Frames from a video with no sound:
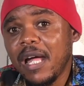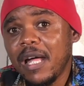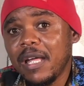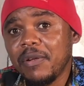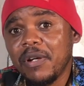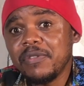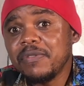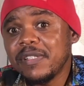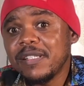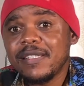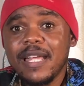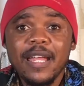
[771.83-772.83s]
you're using
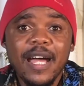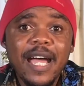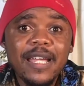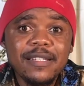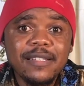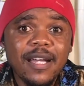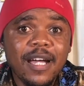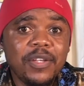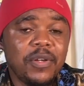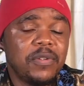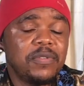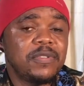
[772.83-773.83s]
Sennheiser,
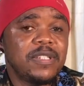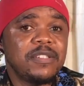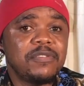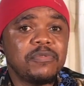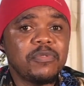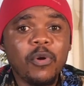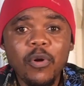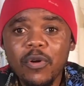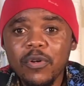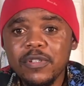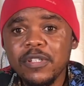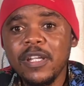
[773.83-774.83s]
you're using Rode,